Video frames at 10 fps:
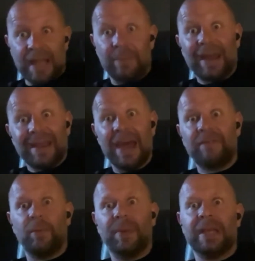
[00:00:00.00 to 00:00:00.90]
About
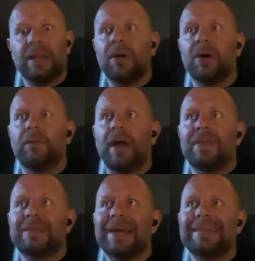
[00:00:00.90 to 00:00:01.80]
never being enough.
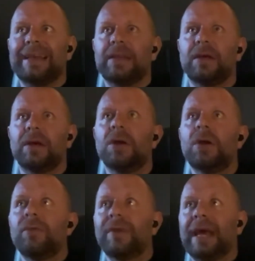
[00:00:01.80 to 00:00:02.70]
And this idea that
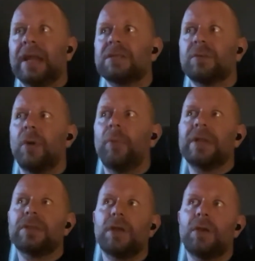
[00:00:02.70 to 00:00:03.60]
regardless of what
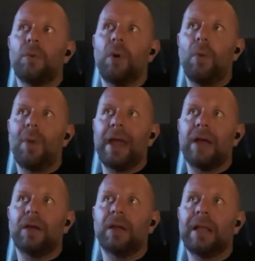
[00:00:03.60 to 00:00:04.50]
we do,
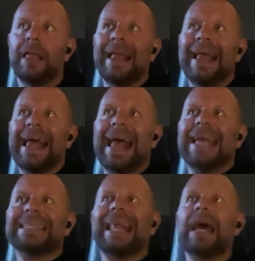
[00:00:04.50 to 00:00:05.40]

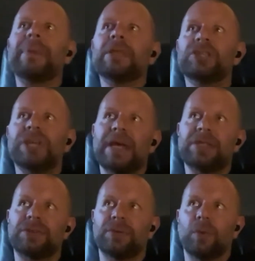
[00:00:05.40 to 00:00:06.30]
it's like being
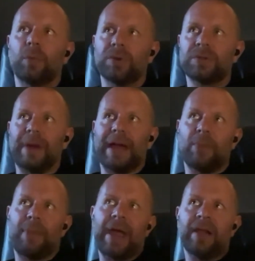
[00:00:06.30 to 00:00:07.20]
chased through the woods by
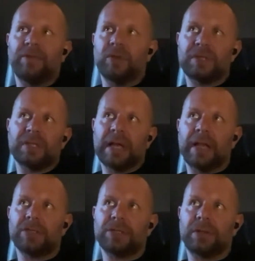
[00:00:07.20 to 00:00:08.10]
a bear. And I've used this
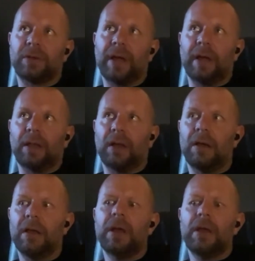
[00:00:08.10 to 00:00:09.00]
analogy quite a lot.
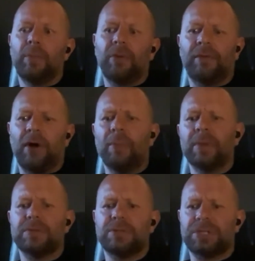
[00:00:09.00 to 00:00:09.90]

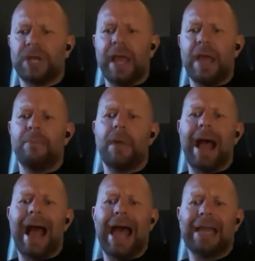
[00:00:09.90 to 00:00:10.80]
Performance shame
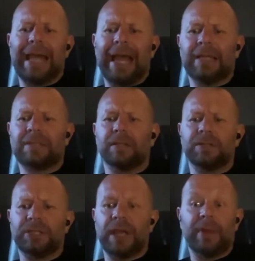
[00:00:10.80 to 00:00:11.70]
and
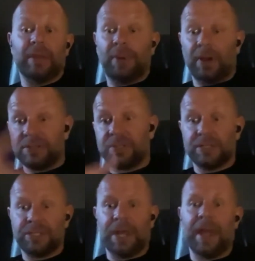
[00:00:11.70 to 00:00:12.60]
excellence shame and
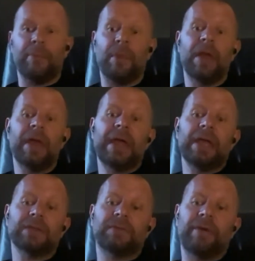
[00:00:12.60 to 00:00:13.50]
imposter shame
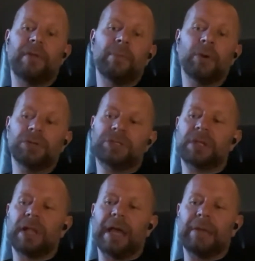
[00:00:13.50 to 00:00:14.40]
is very
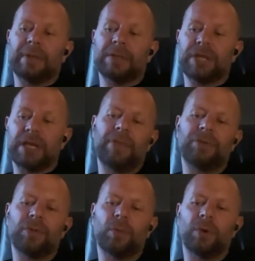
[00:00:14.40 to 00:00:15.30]
much like being chased
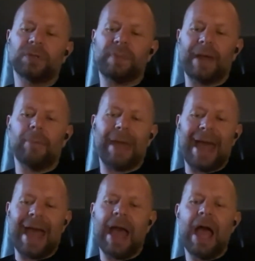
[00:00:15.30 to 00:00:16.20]
through the woods by a
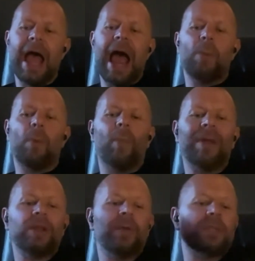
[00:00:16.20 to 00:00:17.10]
bear. And what
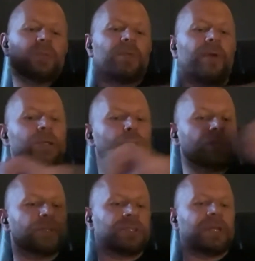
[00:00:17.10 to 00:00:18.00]
we're doing is we're throwing
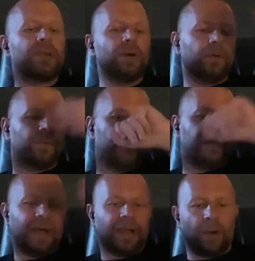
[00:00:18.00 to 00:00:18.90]
just enough
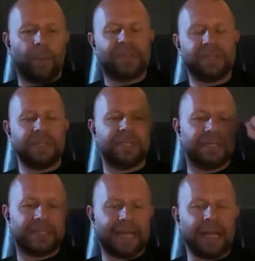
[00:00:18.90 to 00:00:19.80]
of our competency
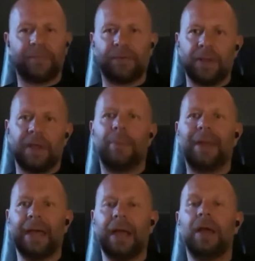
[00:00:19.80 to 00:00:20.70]
and skill in front of that
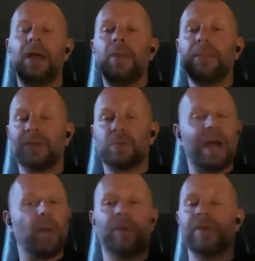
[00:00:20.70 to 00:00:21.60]
bear, because
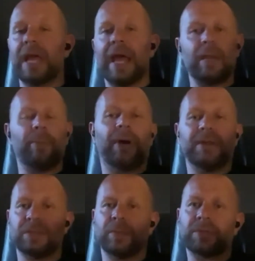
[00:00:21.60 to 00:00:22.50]
we're worried at any
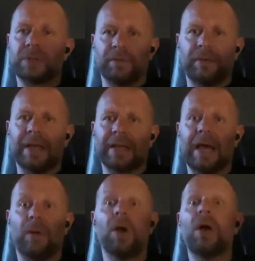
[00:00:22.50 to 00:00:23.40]
point someone's going to find
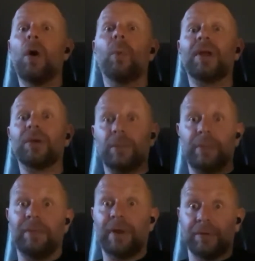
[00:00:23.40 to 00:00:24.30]
out, we're going to
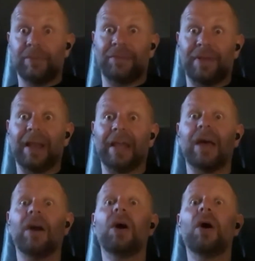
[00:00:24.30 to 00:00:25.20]
be found
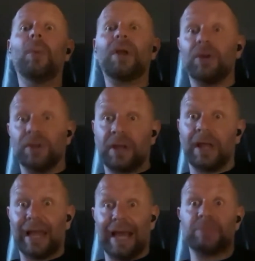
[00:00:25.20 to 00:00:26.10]
failure, we're going to
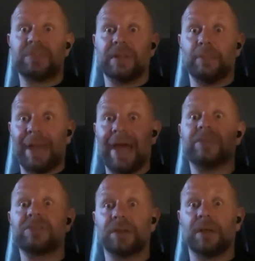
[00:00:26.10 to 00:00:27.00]
collapse, and the
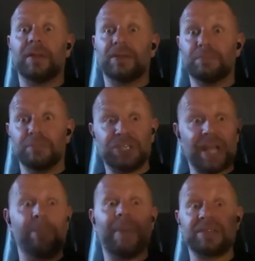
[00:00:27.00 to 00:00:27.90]

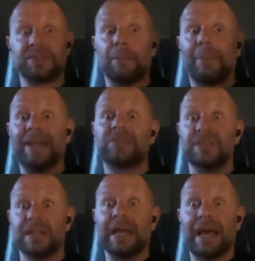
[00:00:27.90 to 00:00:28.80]
shame bear is going to bite
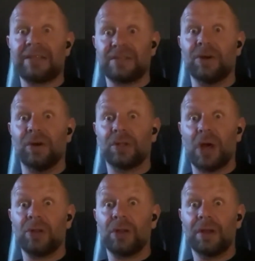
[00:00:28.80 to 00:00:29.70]
us in the arse and hold
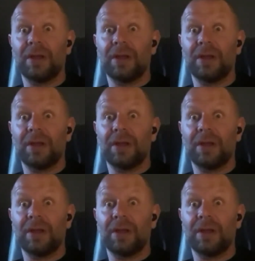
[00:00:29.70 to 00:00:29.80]
on.